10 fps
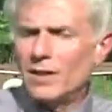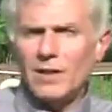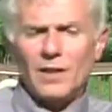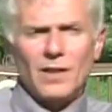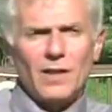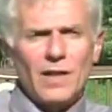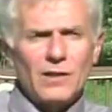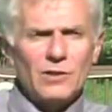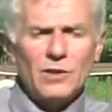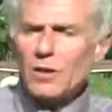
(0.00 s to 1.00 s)
right.
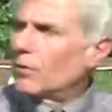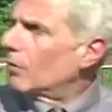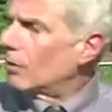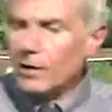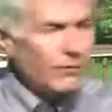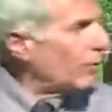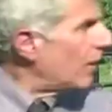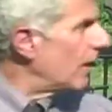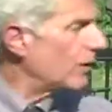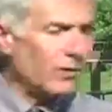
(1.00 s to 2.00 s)
And so
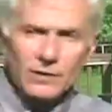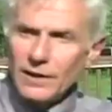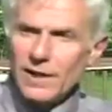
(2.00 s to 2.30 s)
everybody's looking